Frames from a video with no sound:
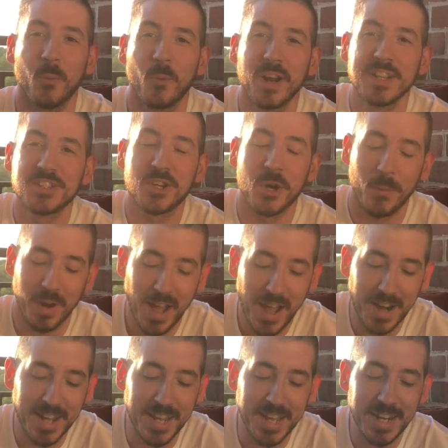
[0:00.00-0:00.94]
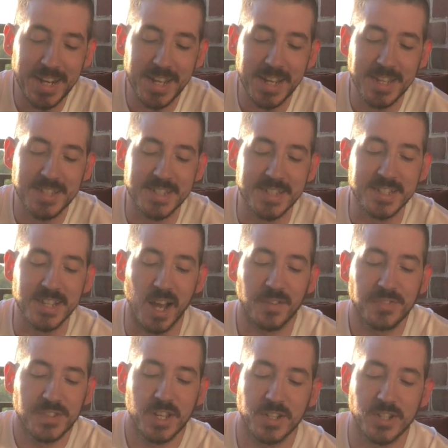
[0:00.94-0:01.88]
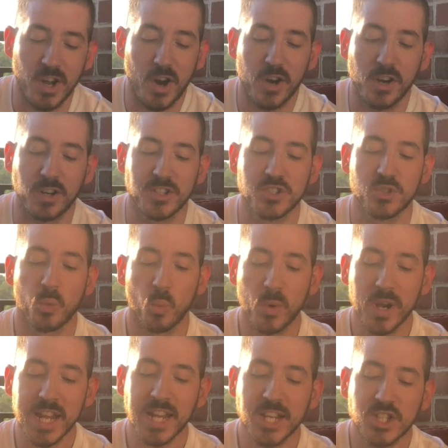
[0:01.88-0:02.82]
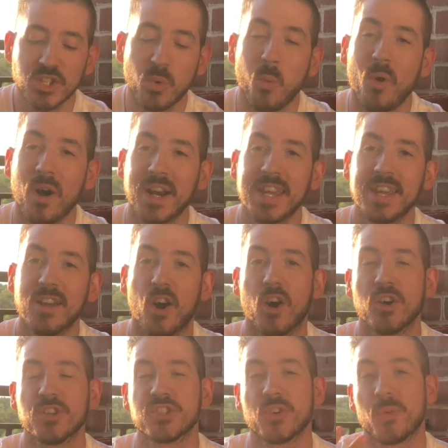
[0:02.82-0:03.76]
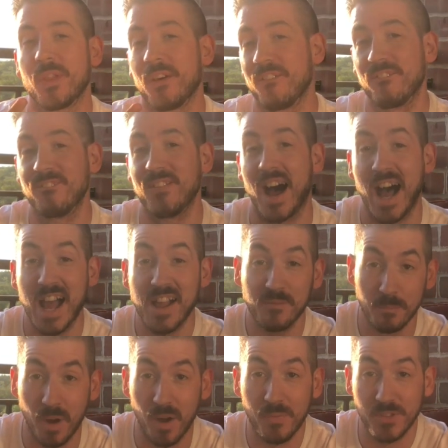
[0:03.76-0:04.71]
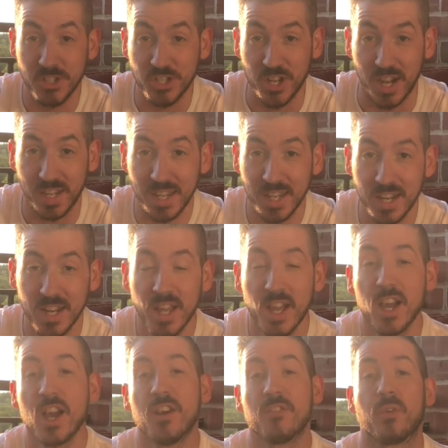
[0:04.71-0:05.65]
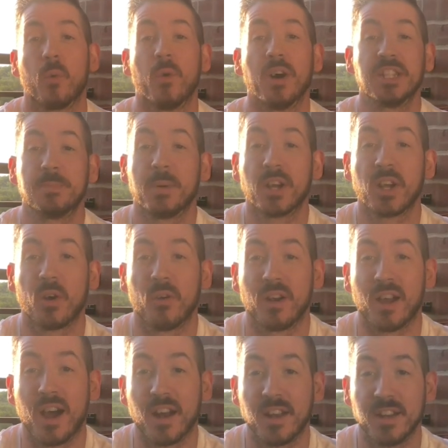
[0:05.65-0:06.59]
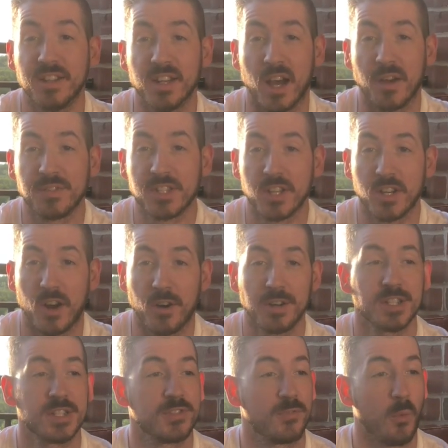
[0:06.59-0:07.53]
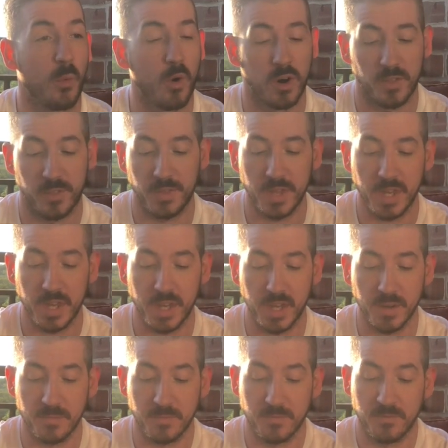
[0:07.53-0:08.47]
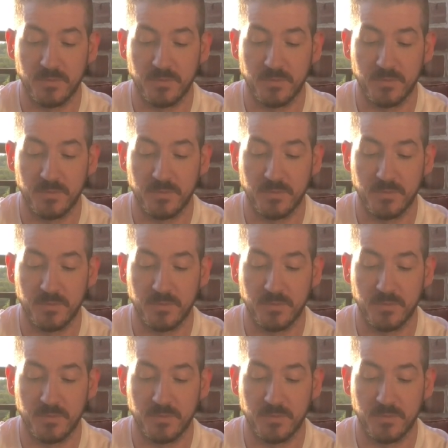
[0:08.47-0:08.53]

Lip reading: what is going on? It is Duffs to Darts, week 20, also the 5-month check-in for what's been going on in Duffs to Darts for the